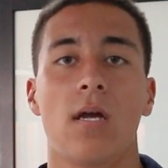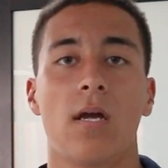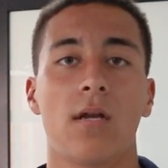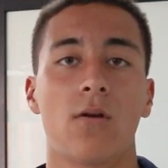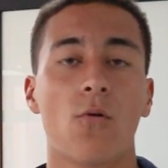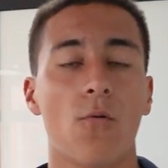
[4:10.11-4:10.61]

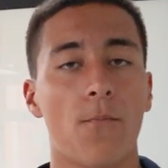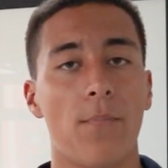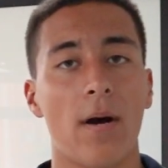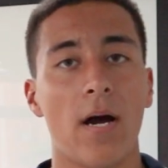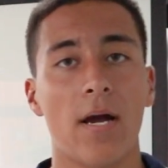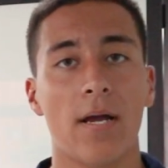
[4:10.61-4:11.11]

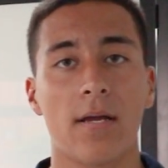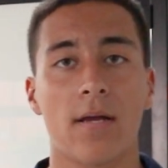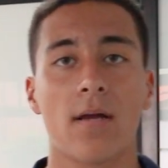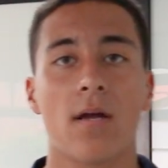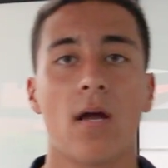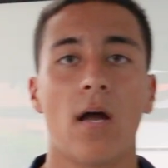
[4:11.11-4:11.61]
NumPy,
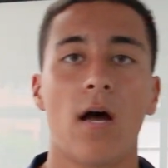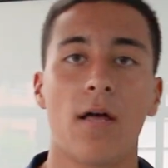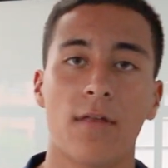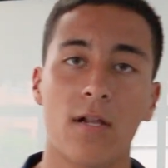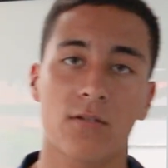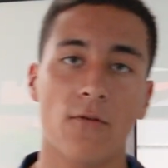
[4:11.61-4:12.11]

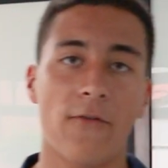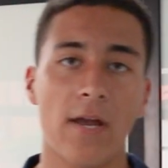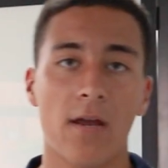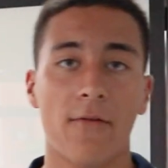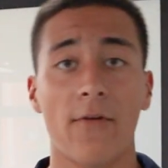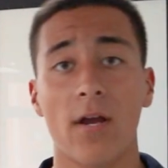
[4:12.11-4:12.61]
and also Faker.